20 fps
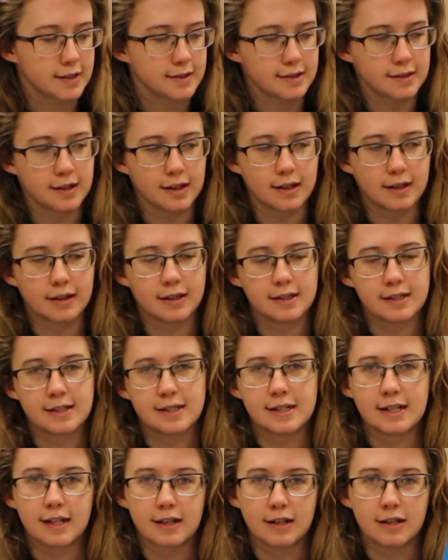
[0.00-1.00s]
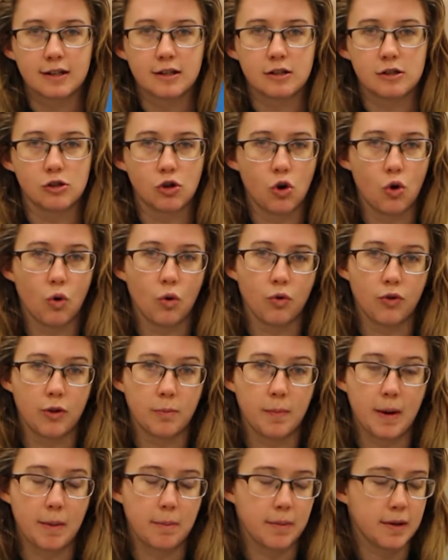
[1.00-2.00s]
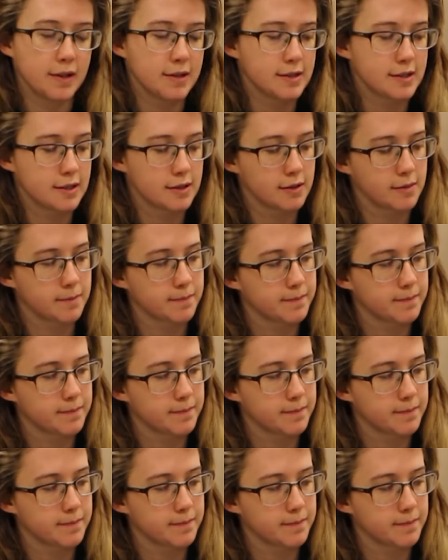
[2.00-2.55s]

as like the stick to hold the puppet.